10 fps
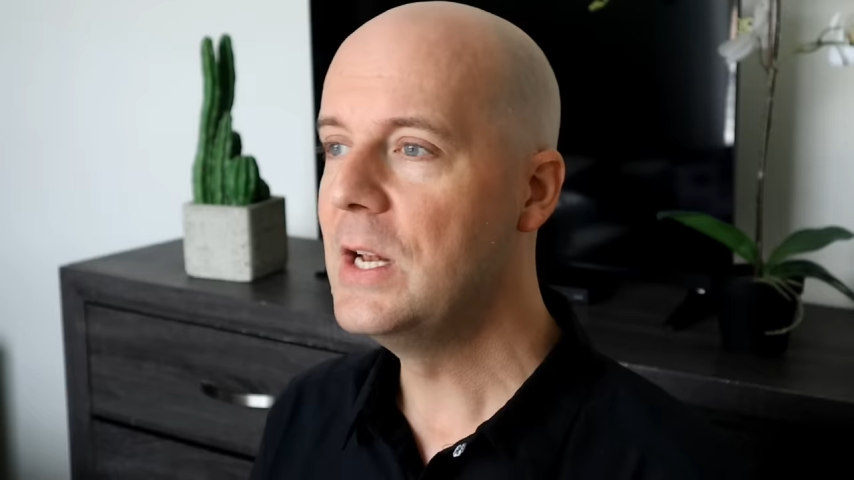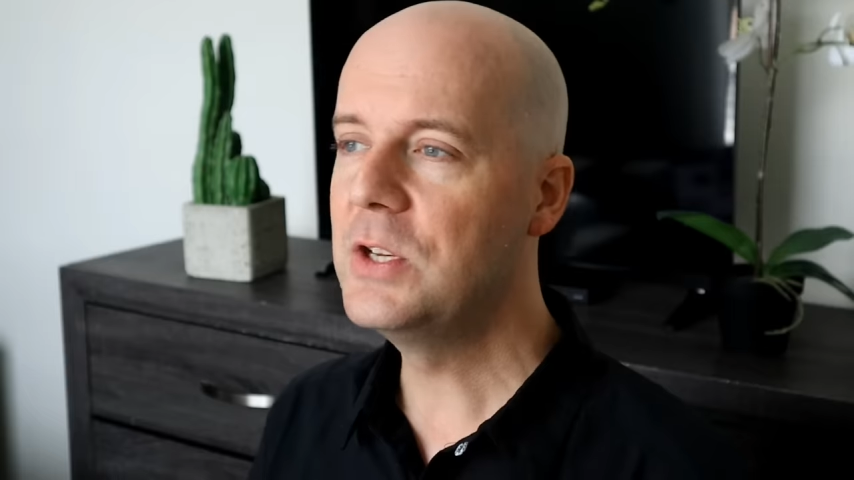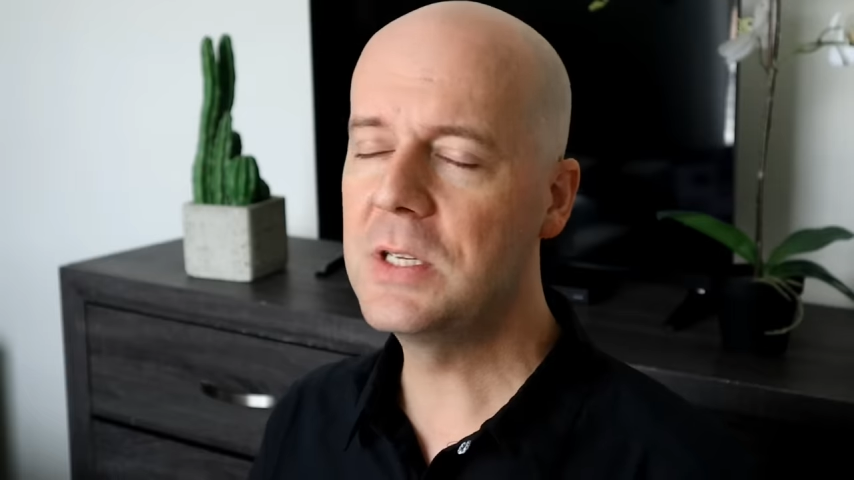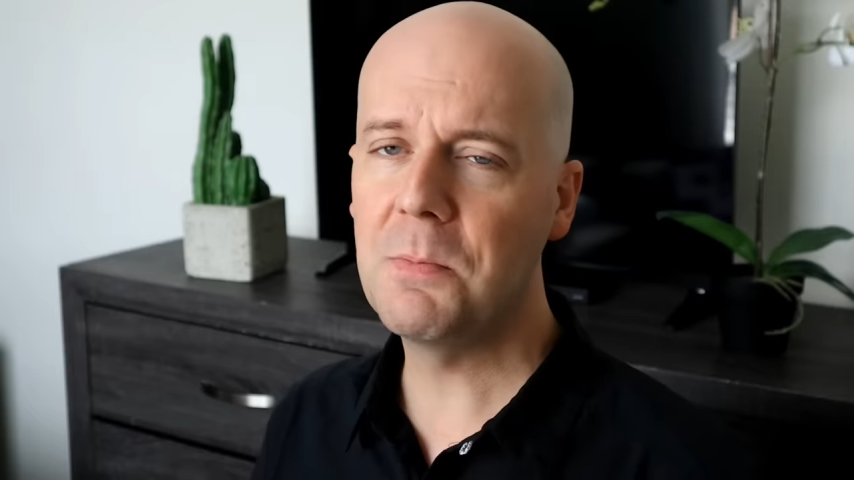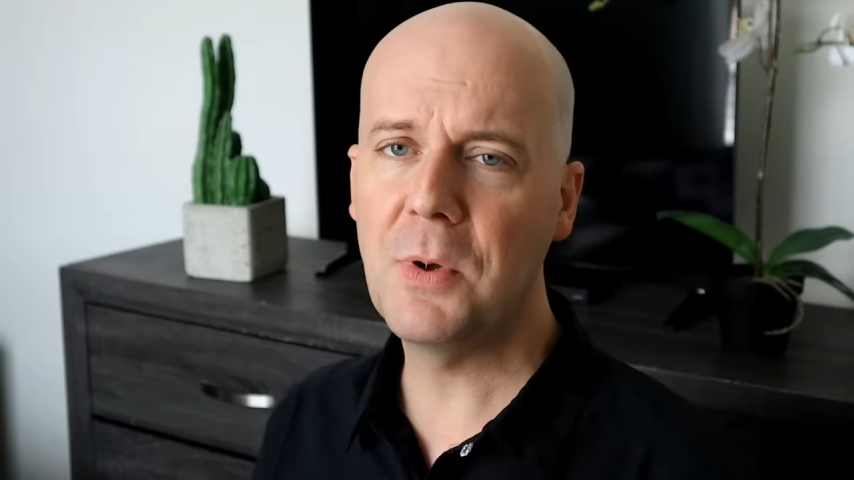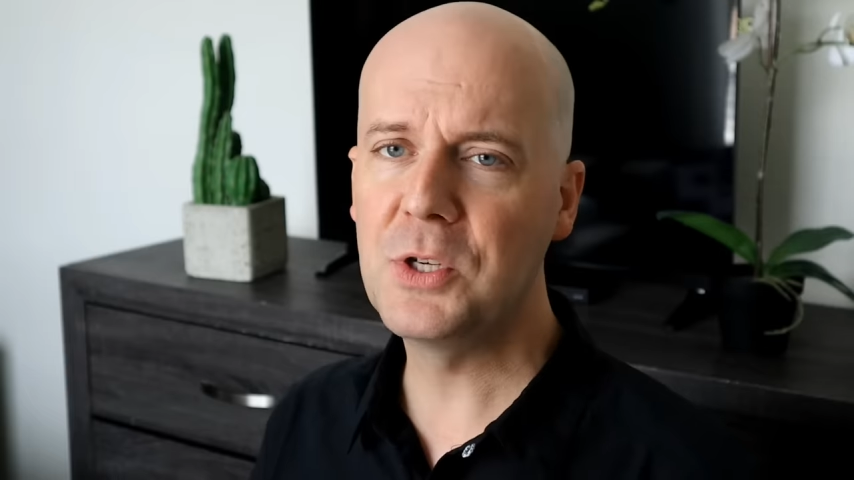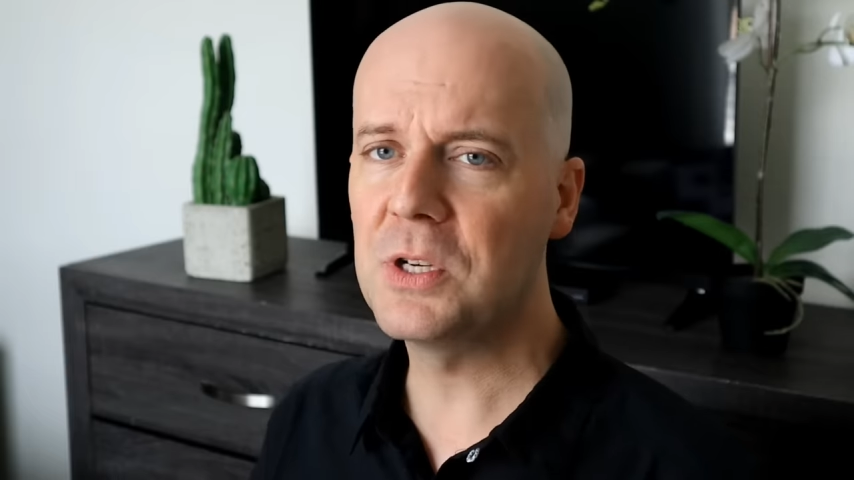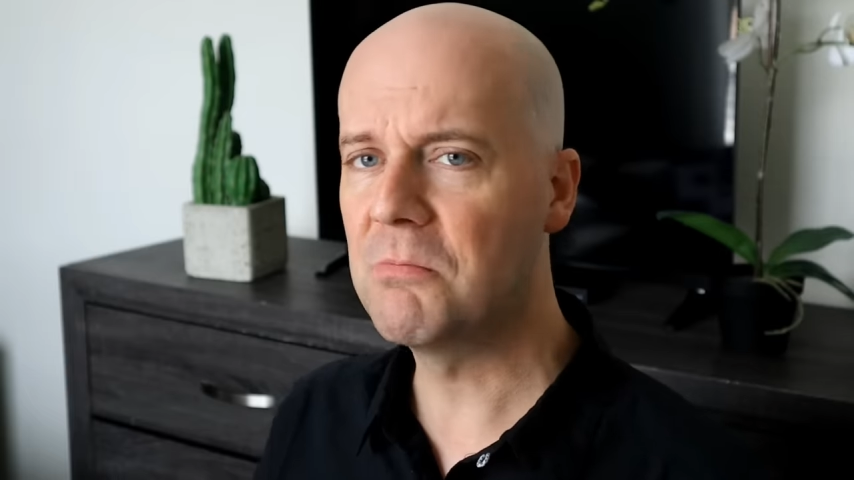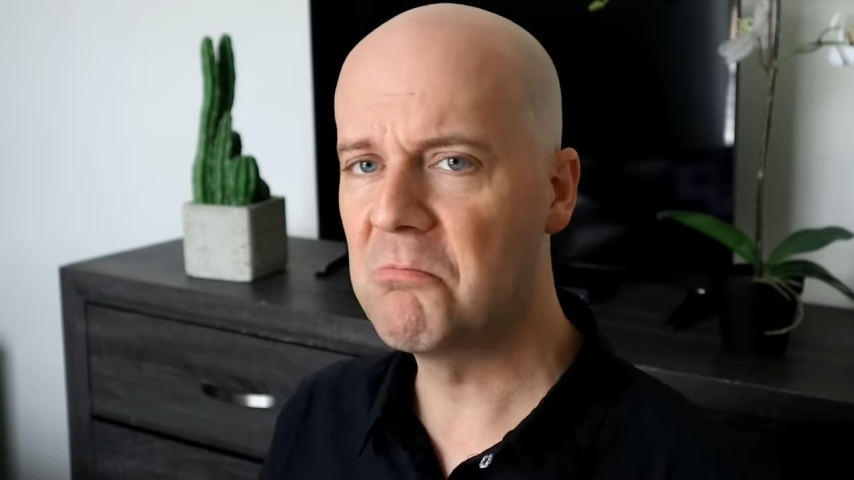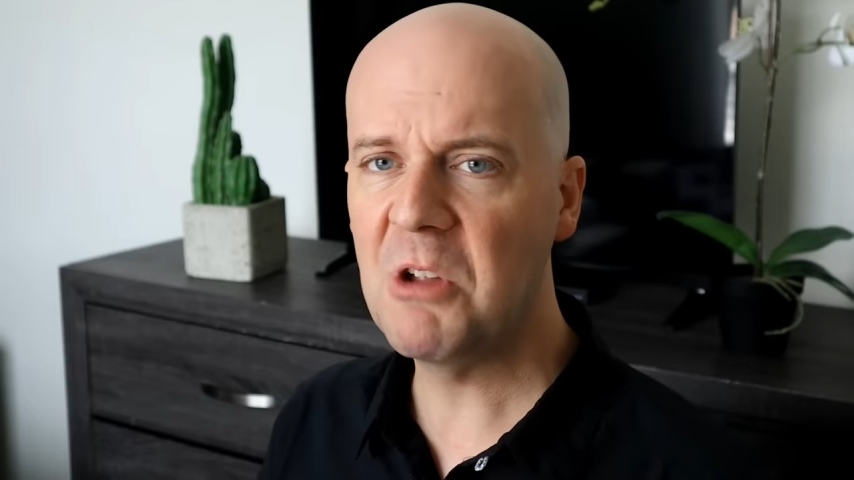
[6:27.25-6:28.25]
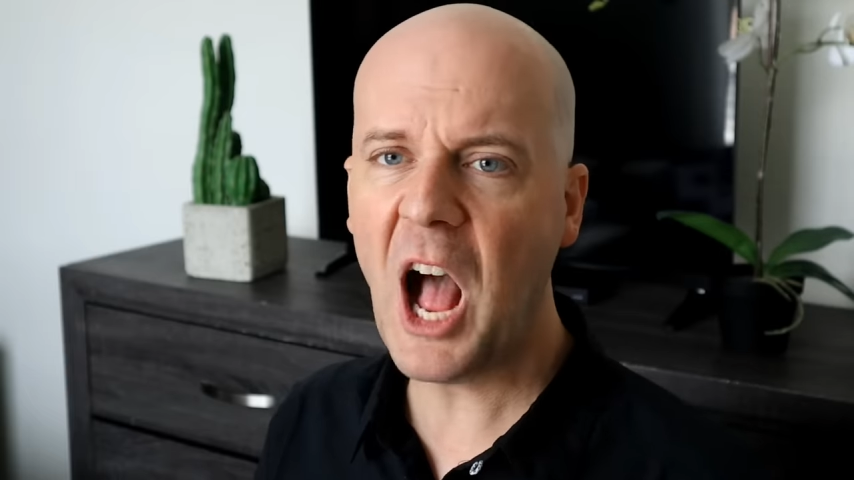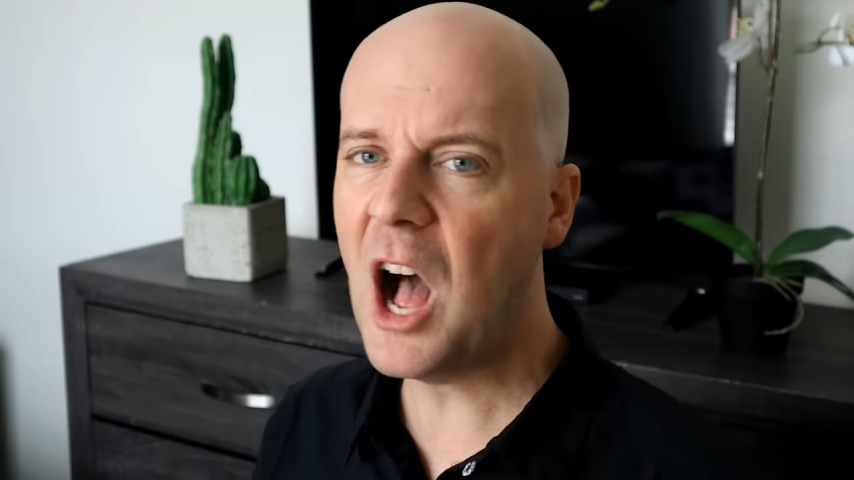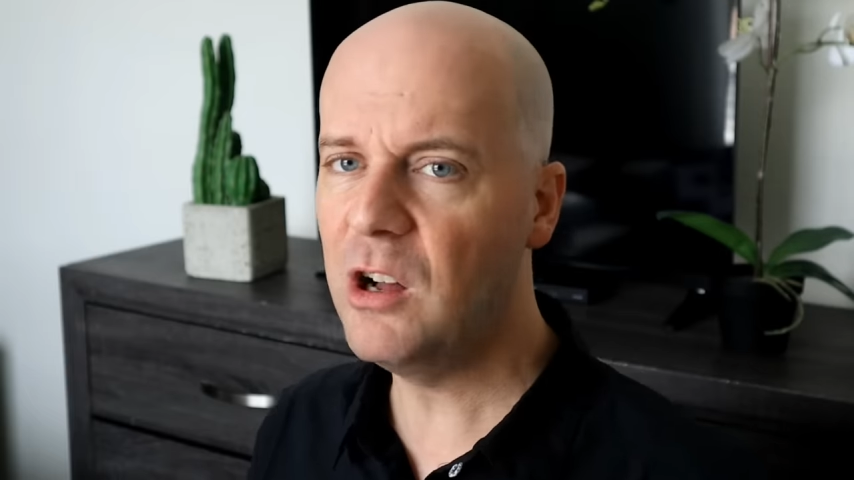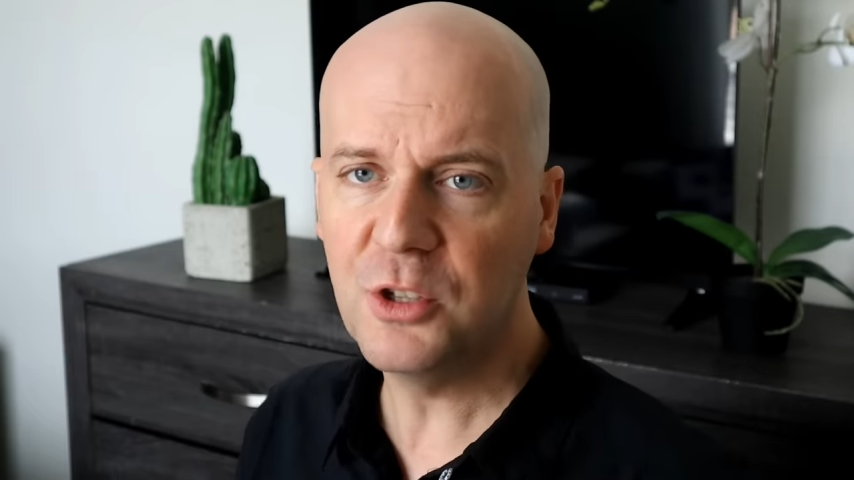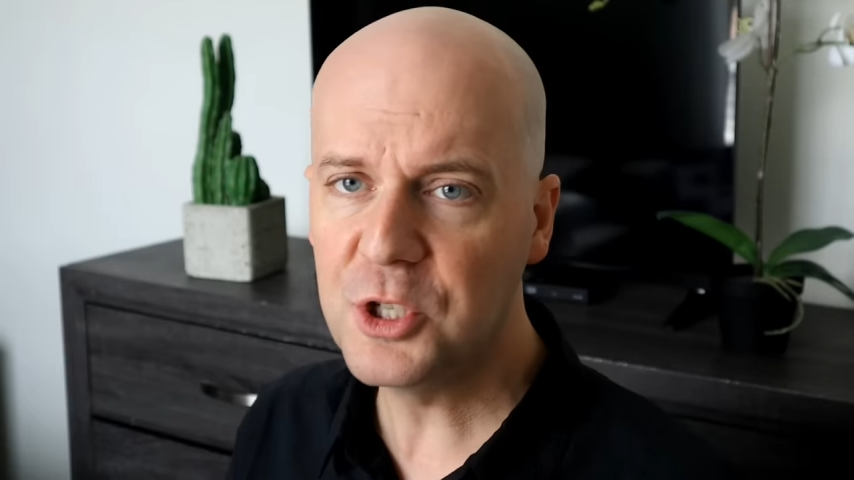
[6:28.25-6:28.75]
Just a bunch of
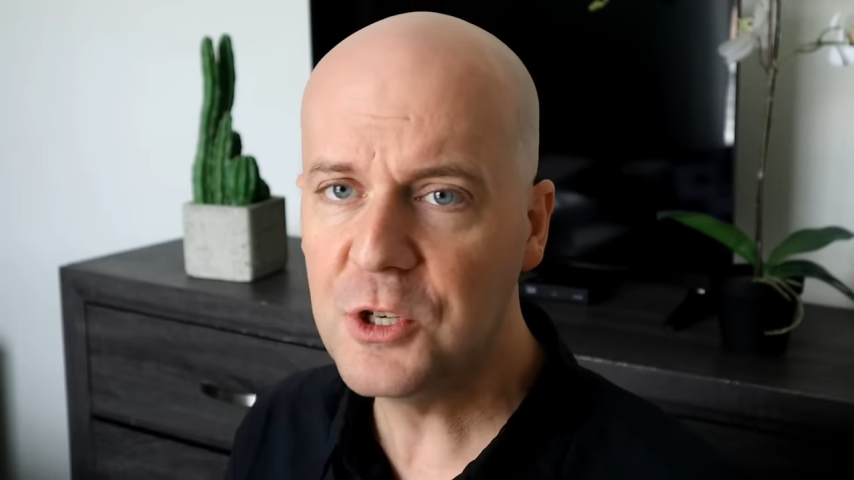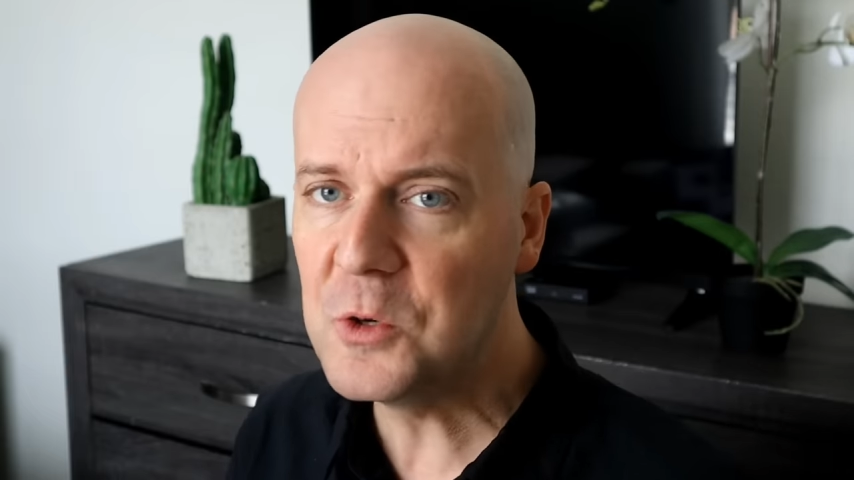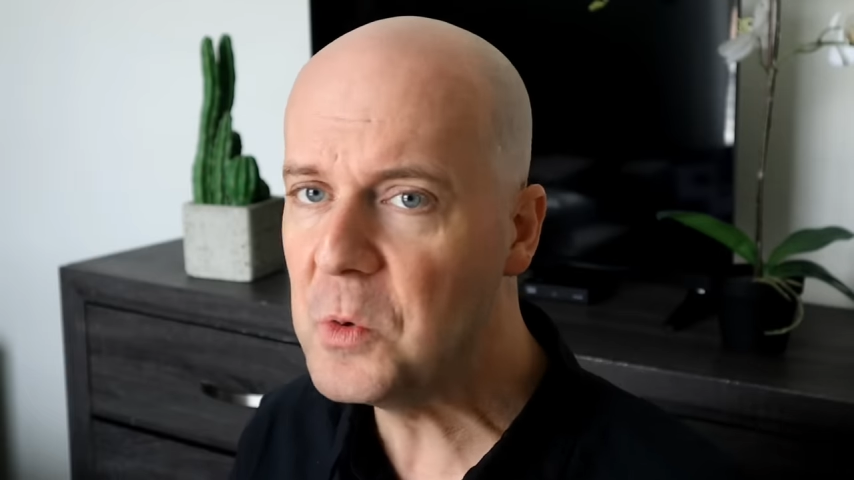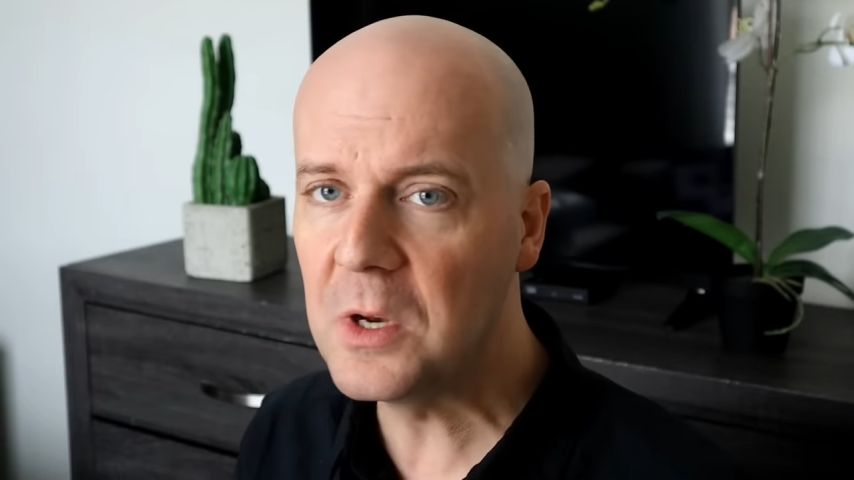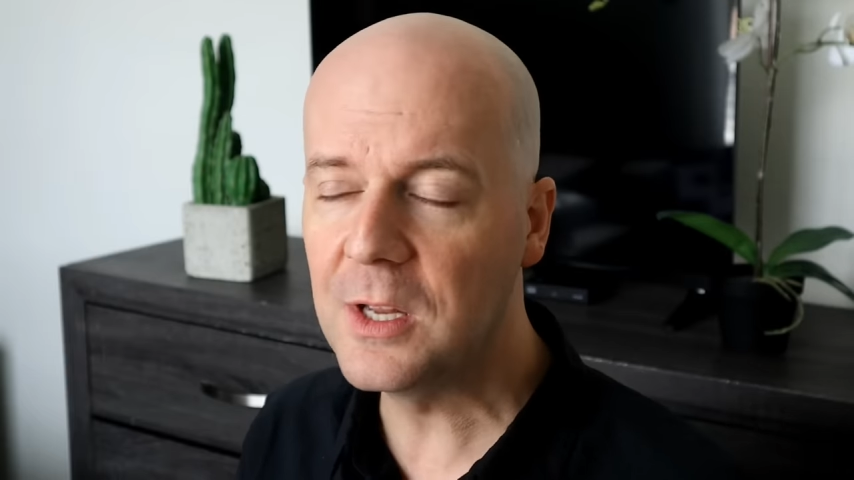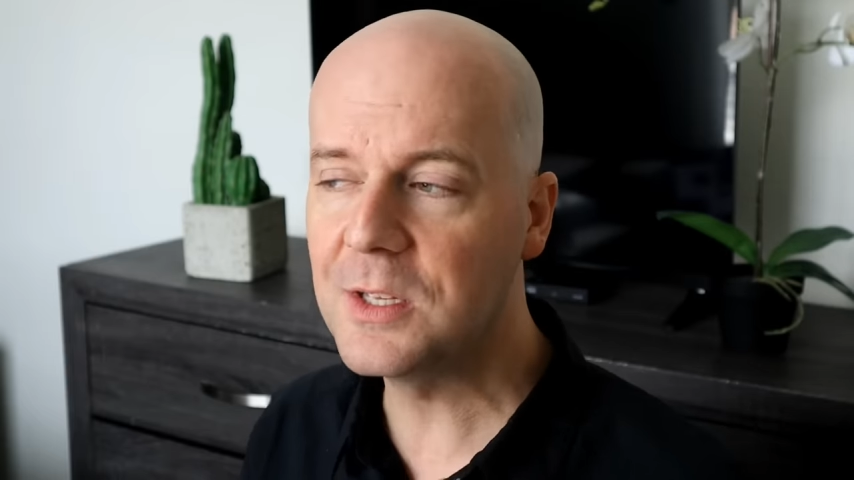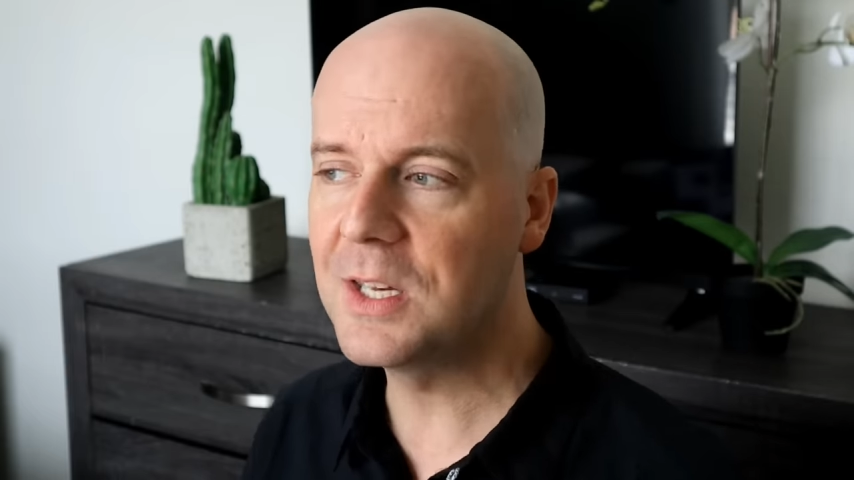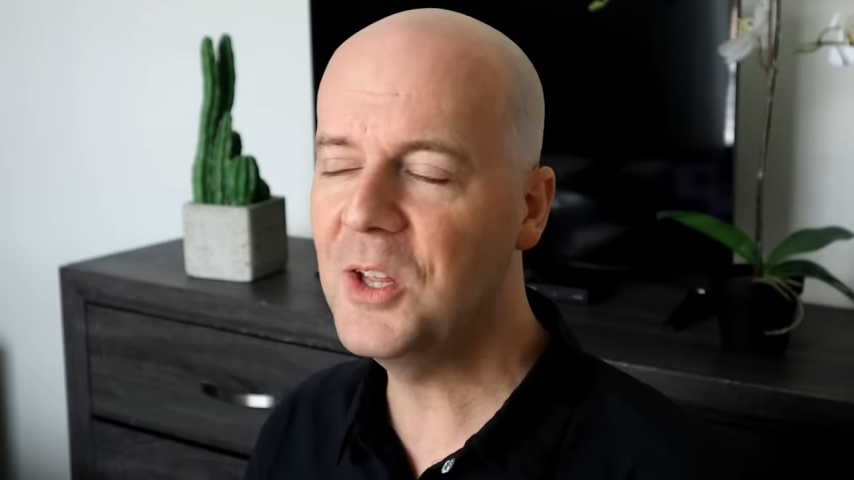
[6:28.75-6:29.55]
college students